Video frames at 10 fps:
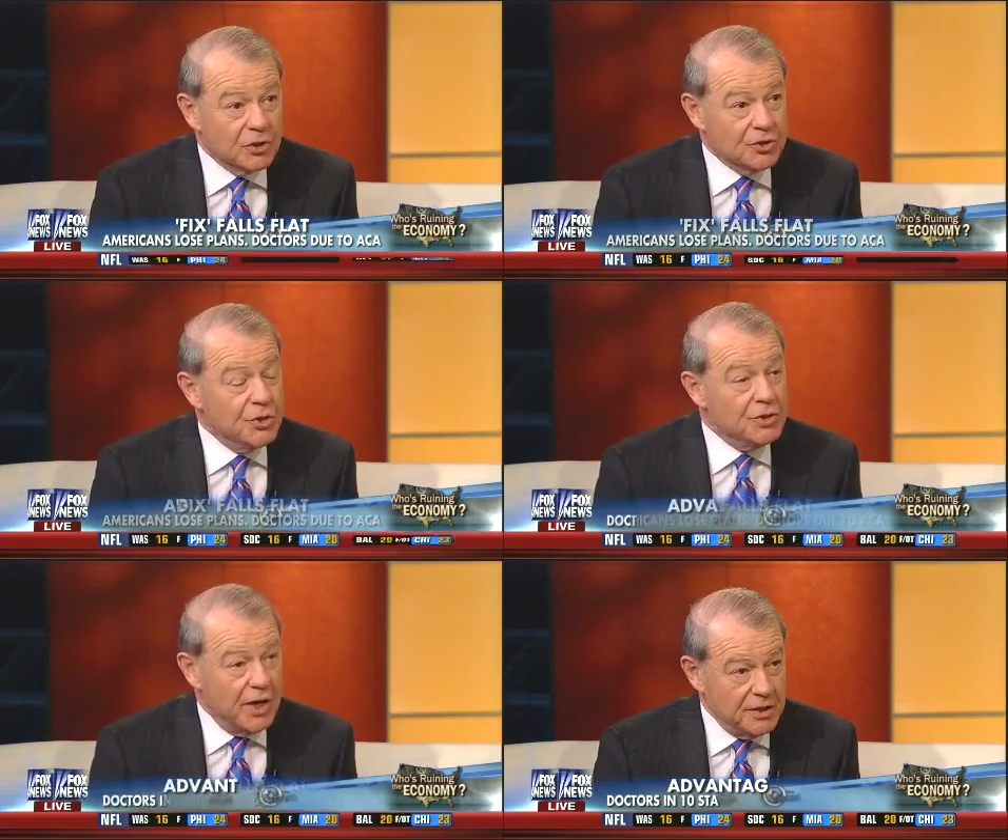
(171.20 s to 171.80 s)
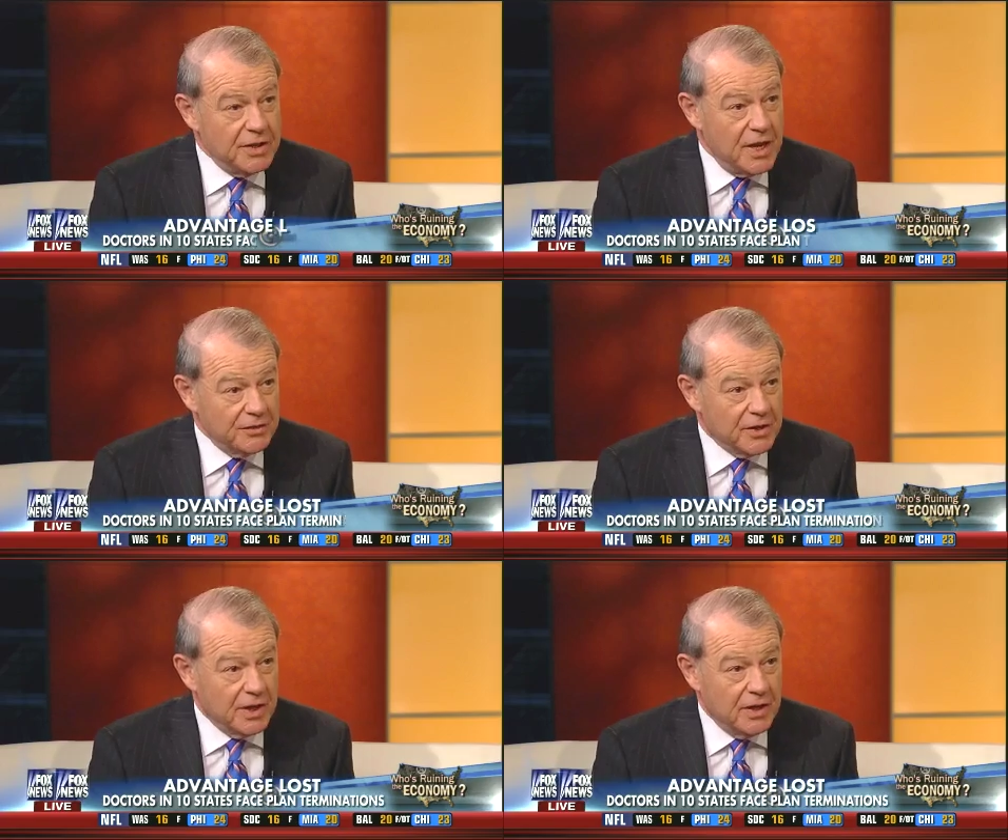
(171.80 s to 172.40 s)
because United
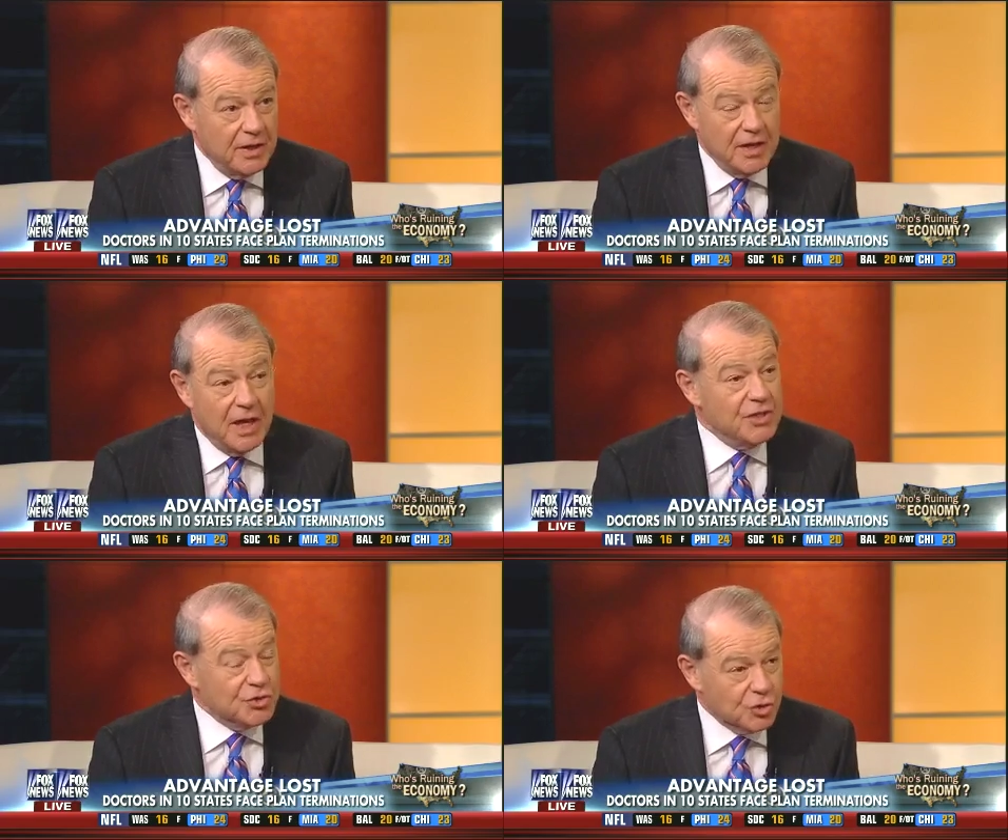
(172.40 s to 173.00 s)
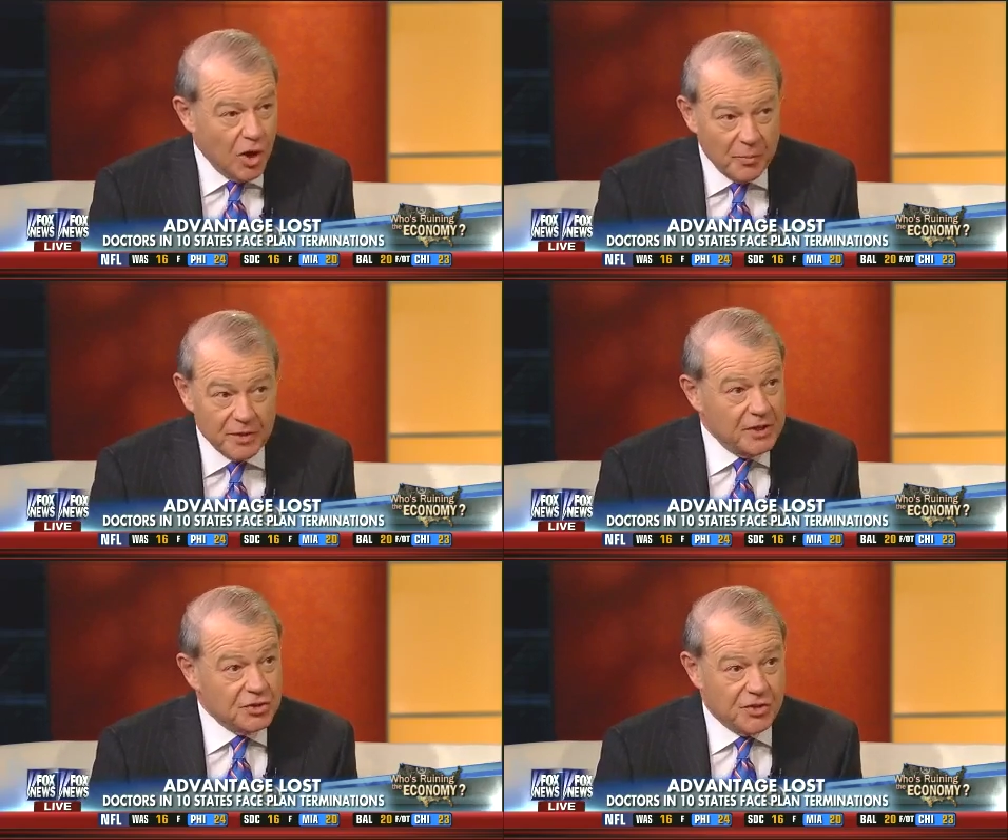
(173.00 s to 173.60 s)
Healthcare is
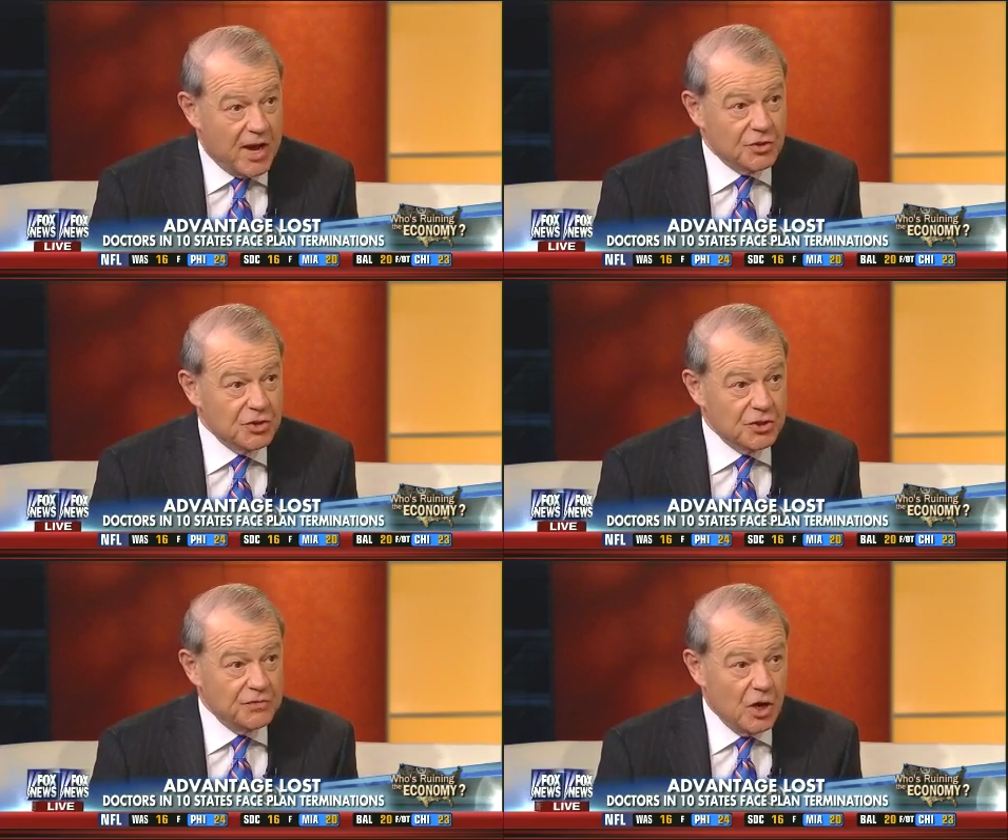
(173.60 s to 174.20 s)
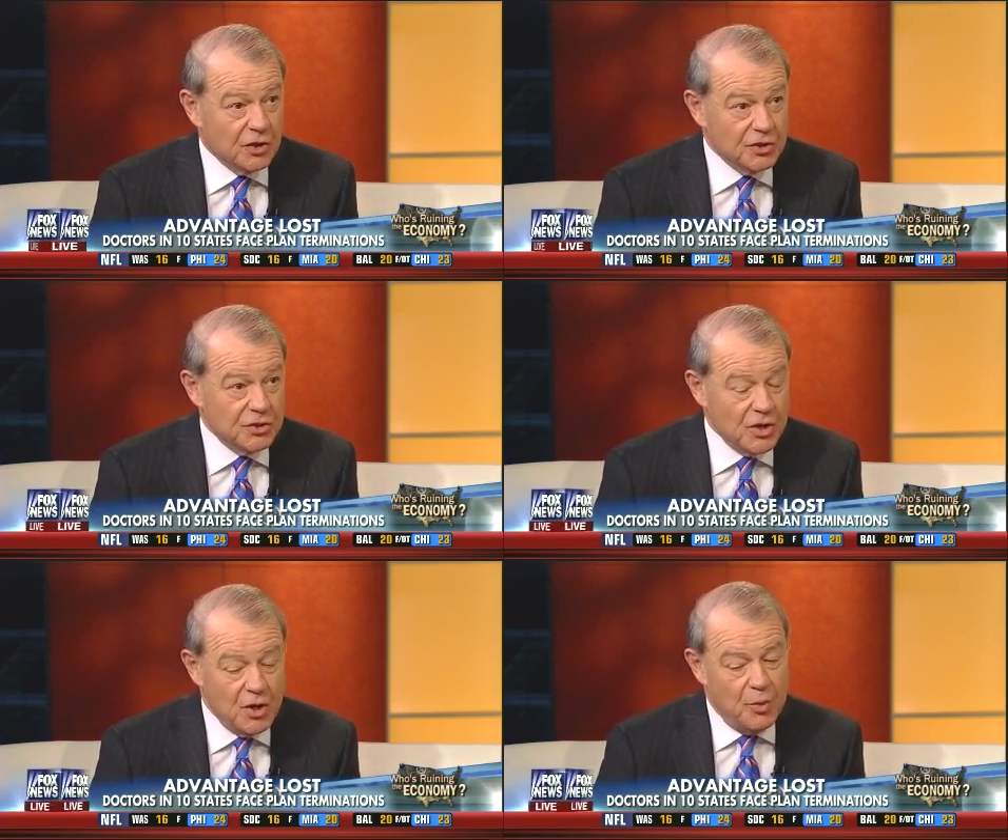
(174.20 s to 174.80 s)
dropping these thousands of
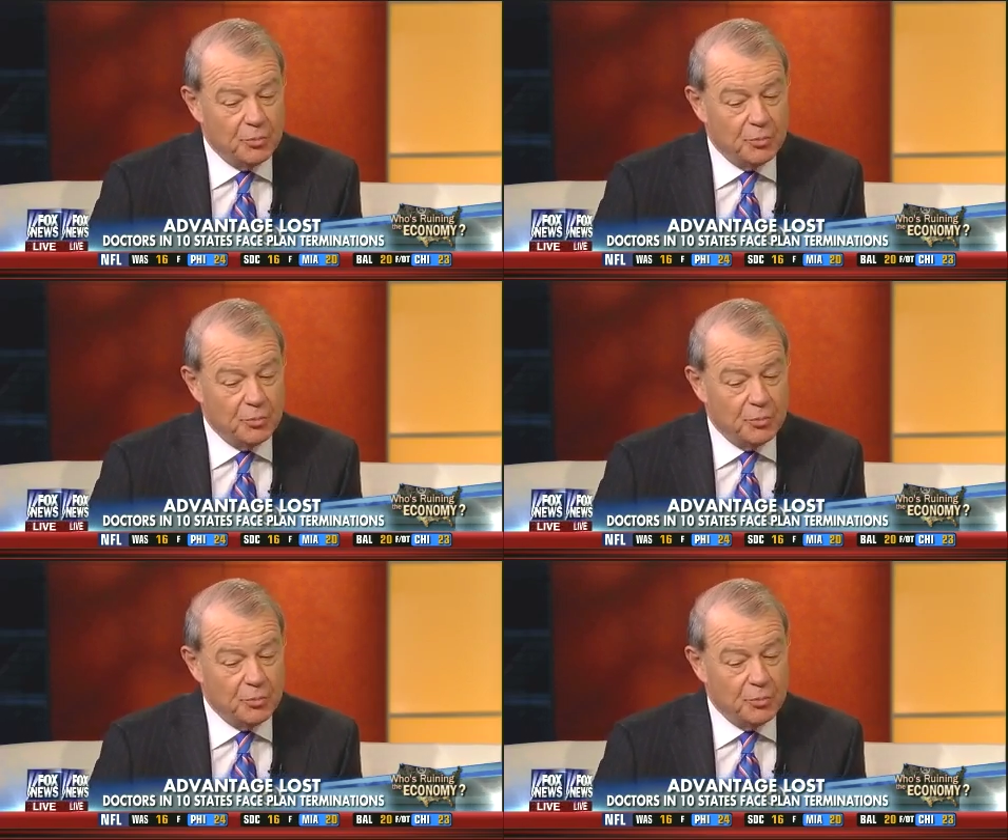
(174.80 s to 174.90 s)
doctors,